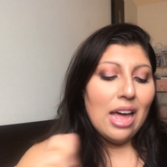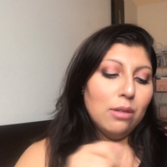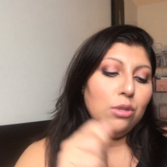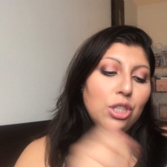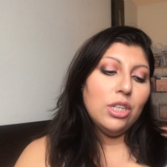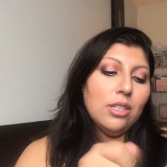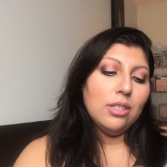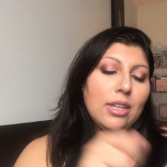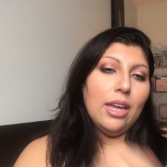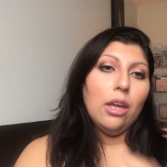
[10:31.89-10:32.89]
I would
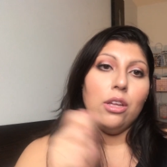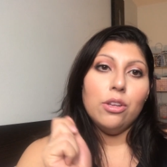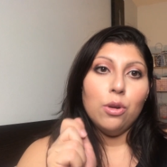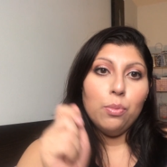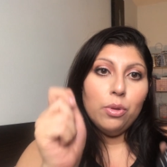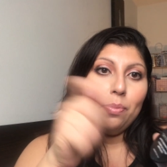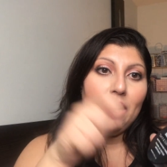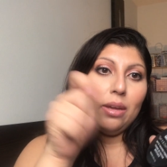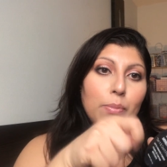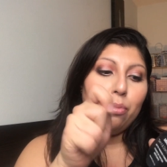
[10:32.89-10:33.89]
just, like, you know, put
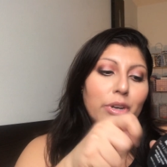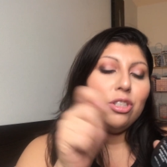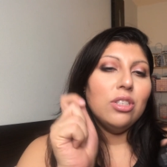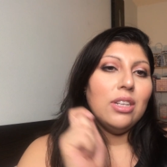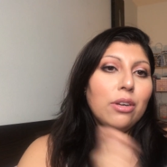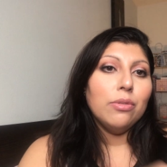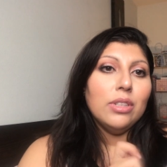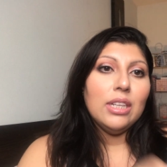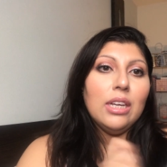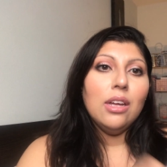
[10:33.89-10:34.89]
my brush in there
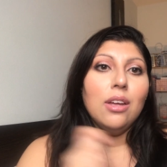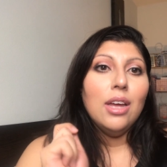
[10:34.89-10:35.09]
really